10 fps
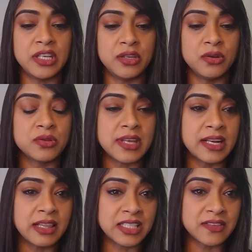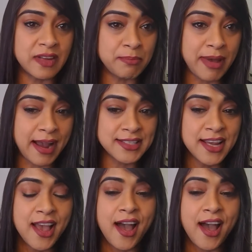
youth, and collective impact.